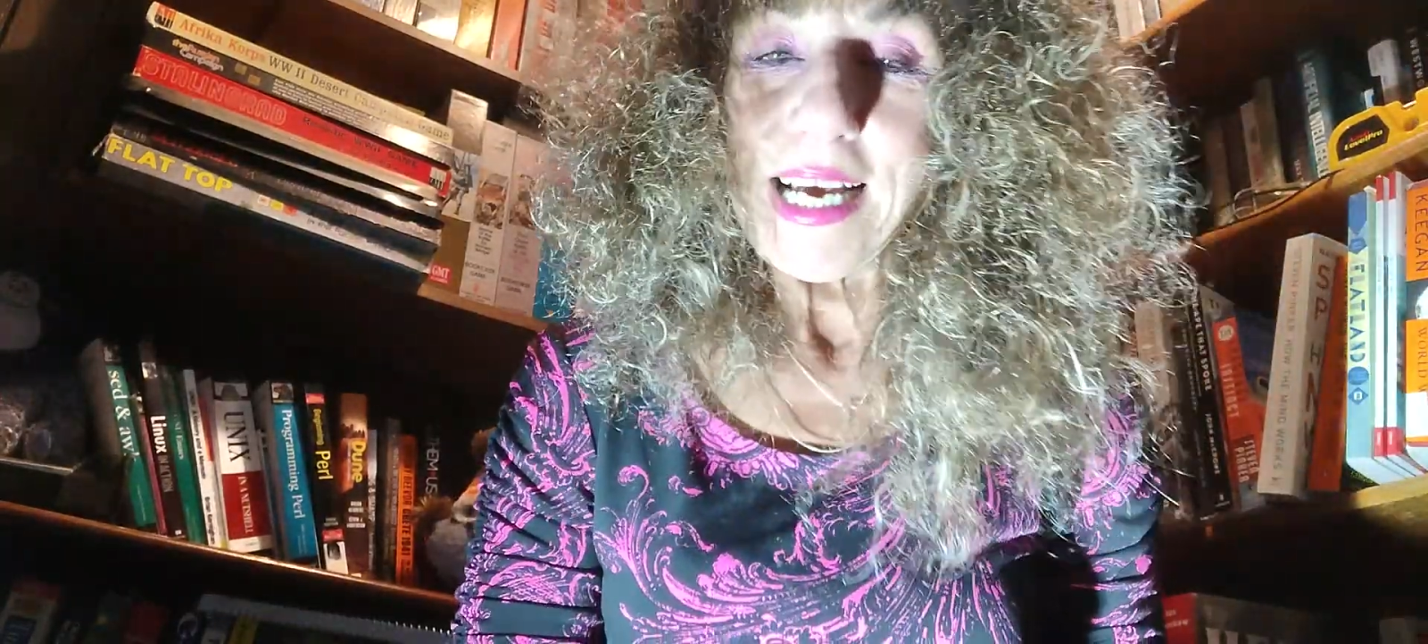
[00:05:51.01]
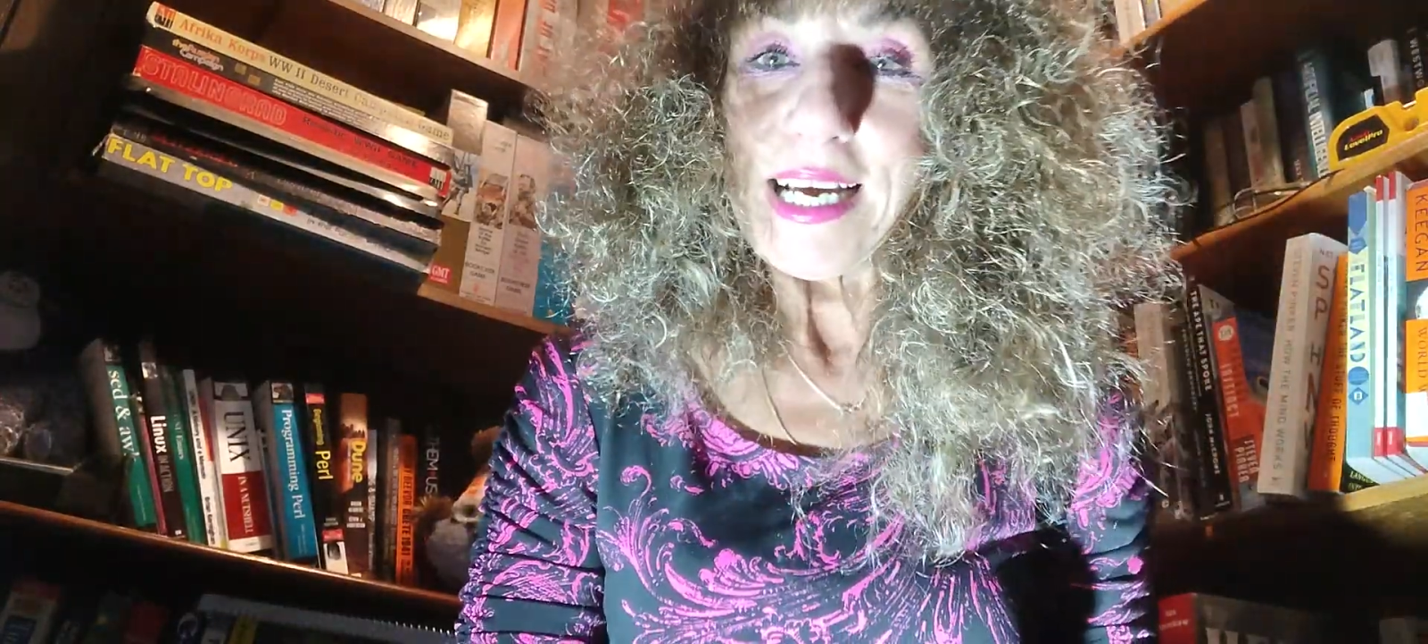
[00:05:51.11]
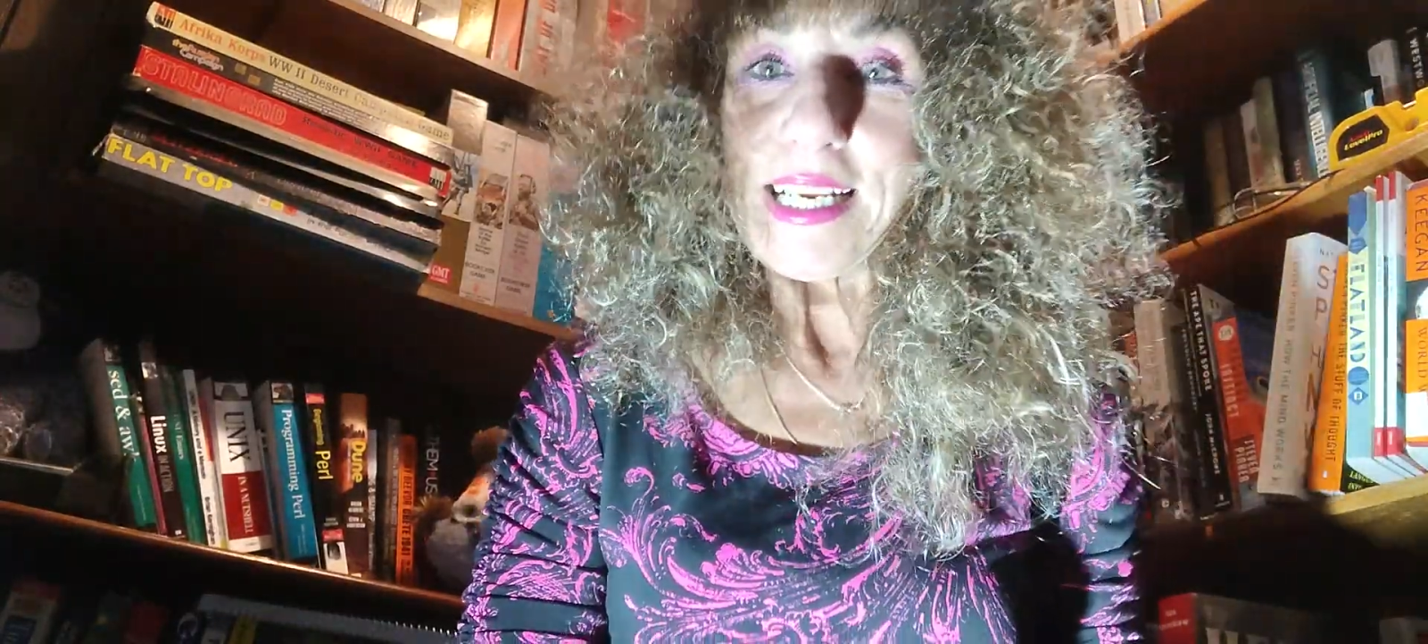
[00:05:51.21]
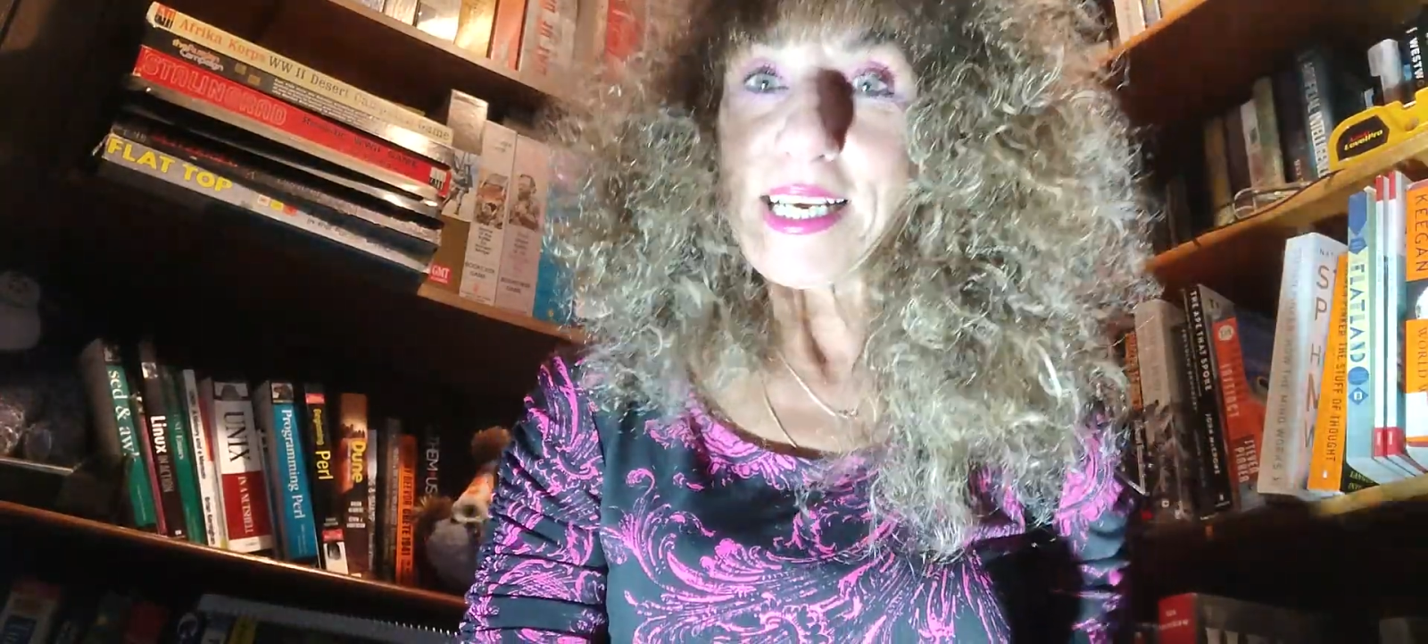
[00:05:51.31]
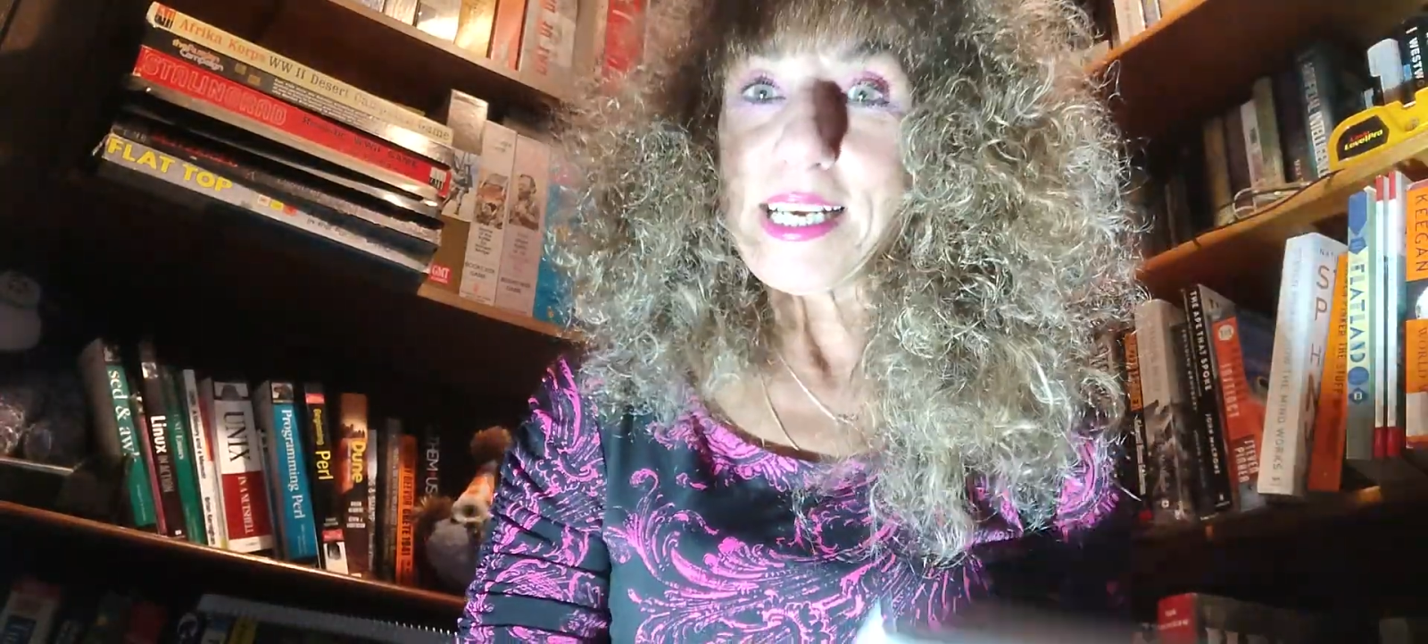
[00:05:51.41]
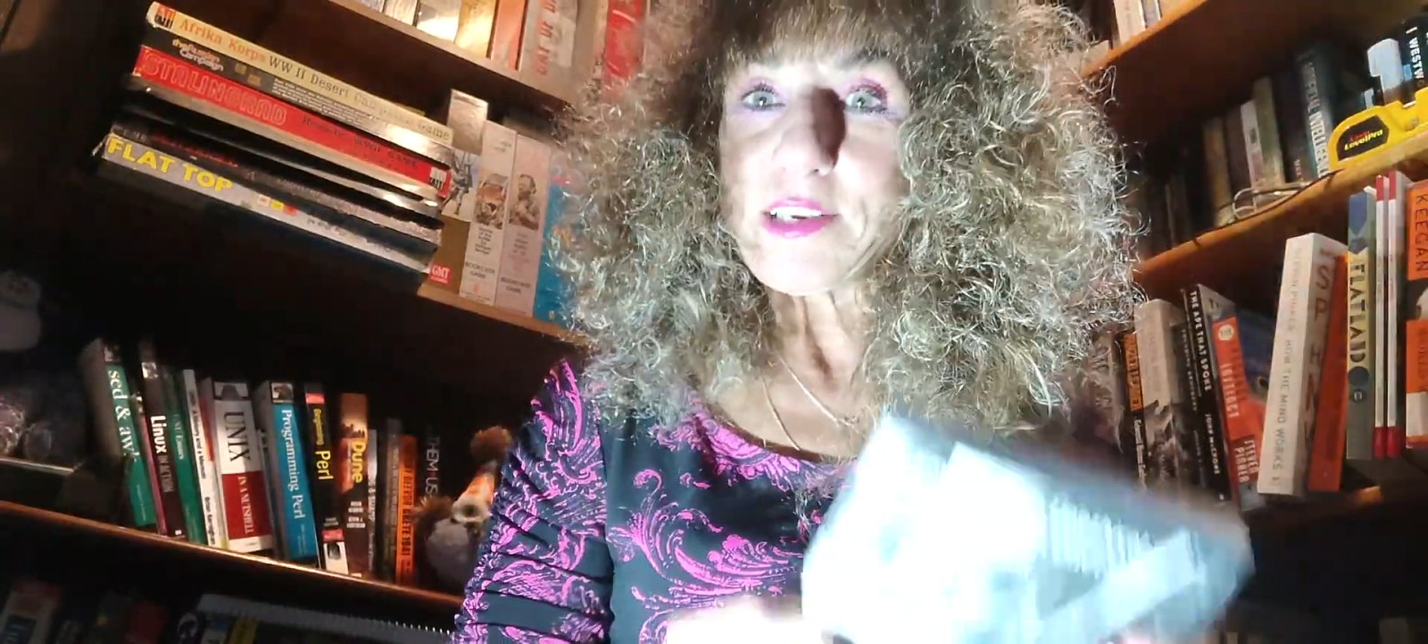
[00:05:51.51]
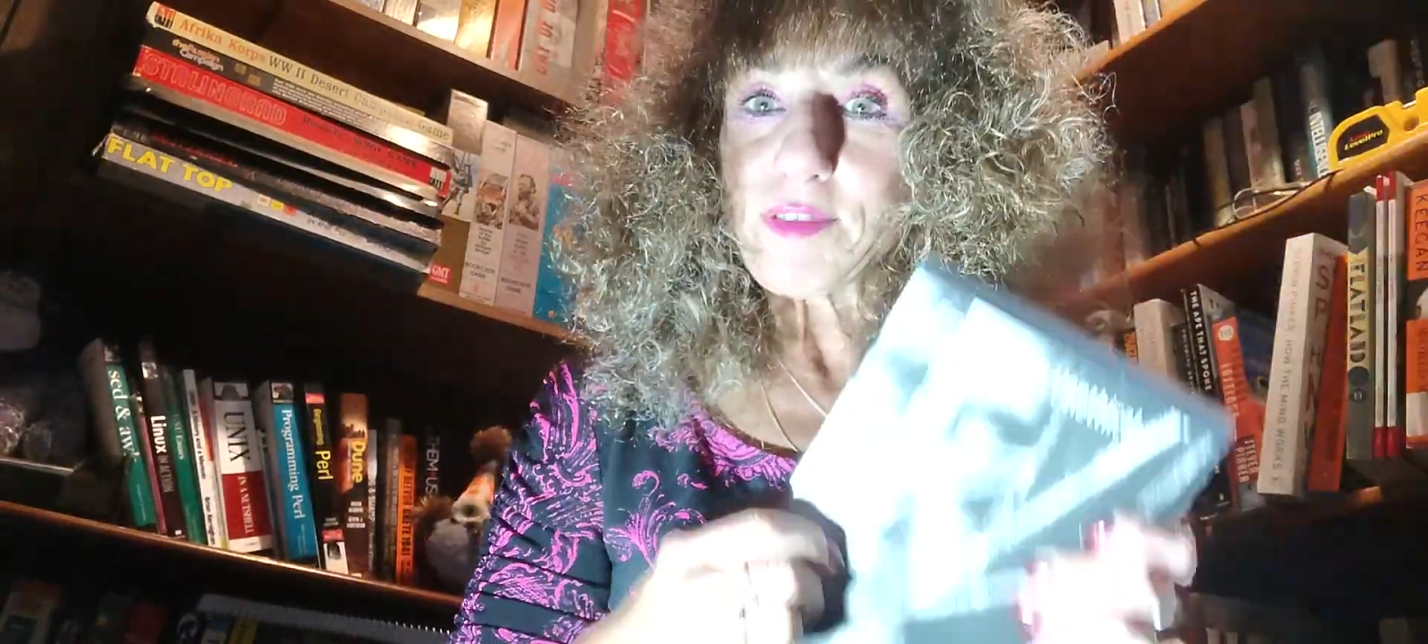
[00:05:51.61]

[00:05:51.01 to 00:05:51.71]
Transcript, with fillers: And he